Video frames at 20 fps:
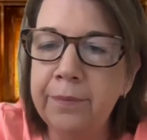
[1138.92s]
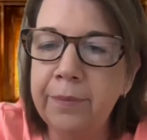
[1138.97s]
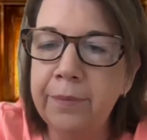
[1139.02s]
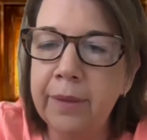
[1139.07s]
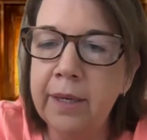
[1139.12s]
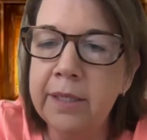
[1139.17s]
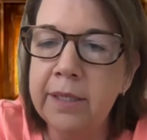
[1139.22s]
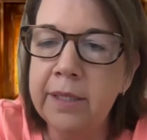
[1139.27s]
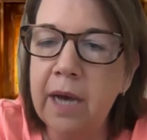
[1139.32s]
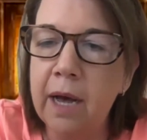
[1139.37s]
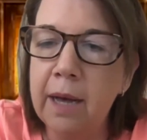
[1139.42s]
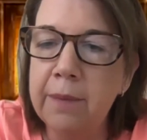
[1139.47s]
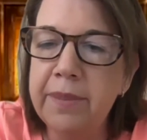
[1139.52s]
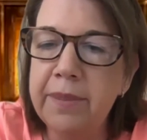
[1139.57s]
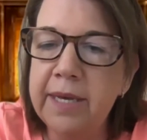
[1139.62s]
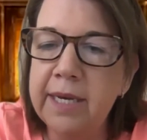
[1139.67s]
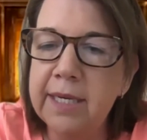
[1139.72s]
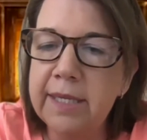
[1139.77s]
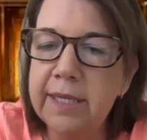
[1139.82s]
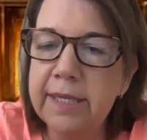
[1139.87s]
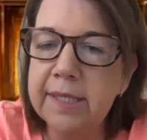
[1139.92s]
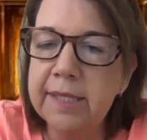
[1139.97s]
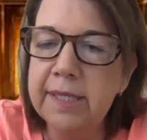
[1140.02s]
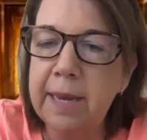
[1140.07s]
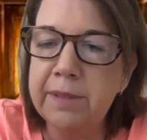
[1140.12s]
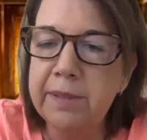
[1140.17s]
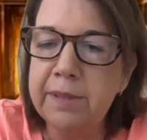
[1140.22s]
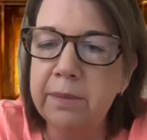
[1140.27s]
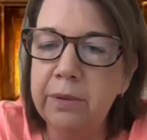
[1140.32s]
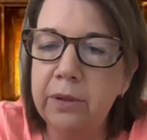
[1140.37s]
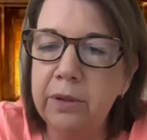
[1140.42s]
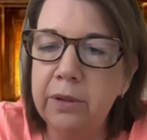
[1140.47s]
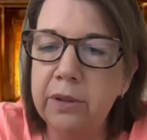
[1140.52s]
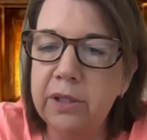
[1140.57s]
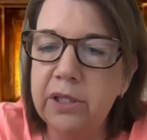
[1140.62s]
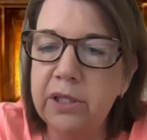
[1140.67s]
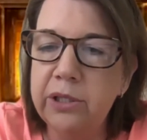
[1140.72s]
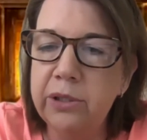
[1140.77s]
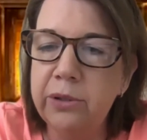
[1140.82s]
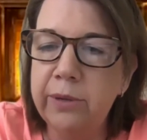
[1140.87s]
Tom, think it's acceptable
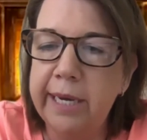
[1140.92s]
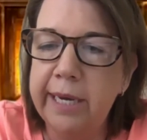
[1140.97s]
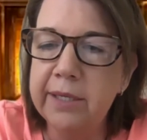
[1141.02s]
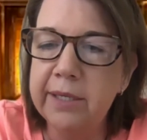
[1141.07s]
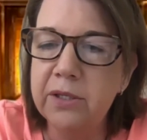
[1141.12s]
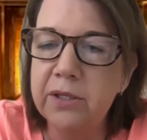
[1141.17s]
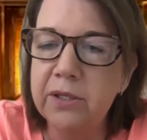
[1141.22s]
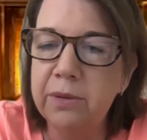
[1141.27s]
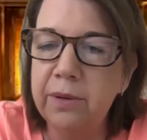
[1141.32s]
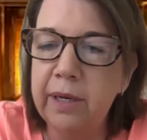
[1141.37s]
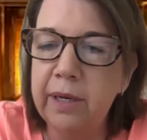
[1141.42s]
to answer